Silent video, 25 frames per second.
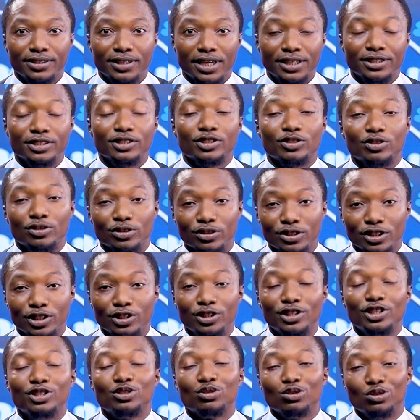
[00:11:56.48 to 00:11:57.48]
That is to
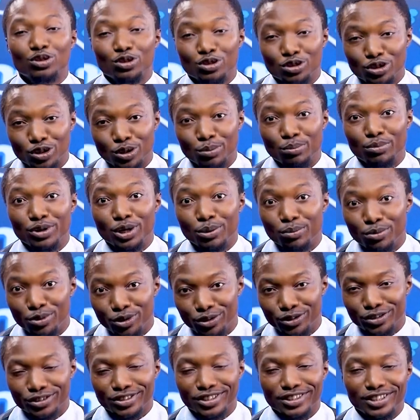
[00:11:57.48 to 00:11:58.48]
say, you need to use your brain
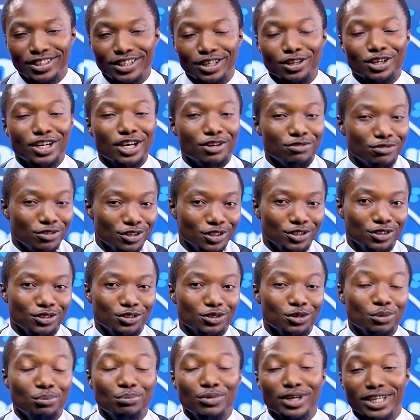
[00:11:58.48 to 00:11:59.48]
boss in order for
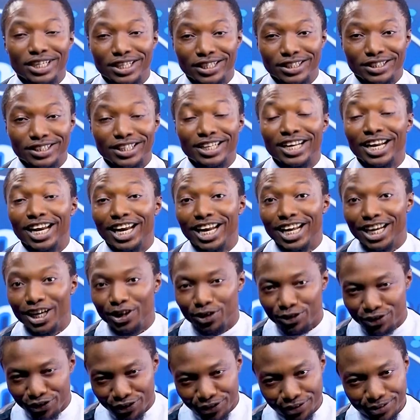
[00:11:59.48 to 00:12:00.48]
you to make it in
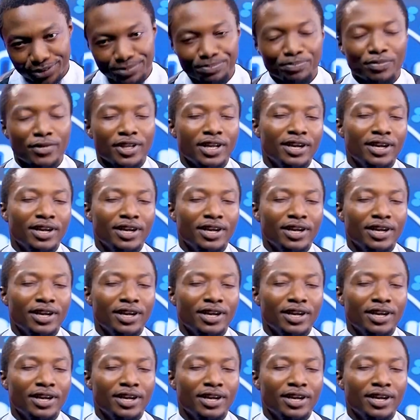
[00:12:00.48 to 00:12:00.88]
Lagos.